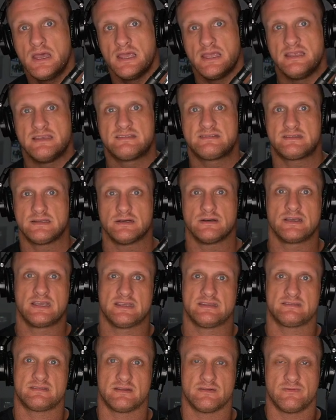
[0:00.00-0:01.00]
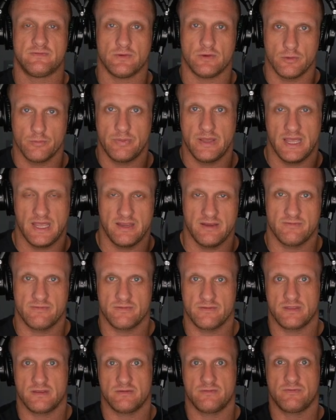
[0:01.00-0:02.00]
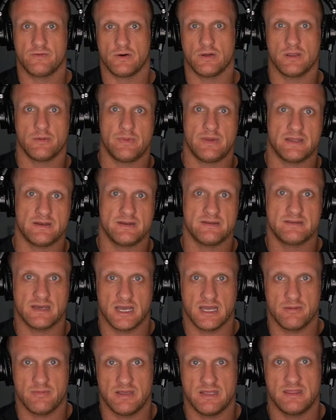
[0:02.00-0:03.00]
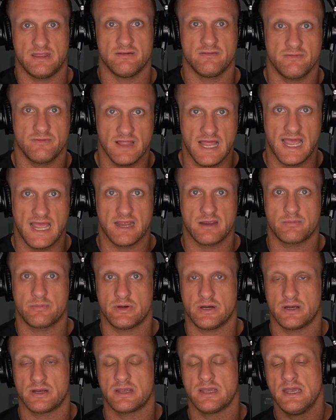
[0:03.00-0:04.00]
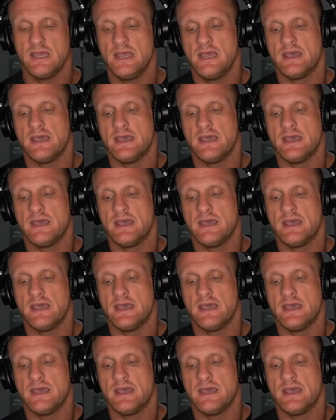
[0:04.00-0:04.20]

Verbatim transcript: he still gets the full pay for the full amount of time in the flag book.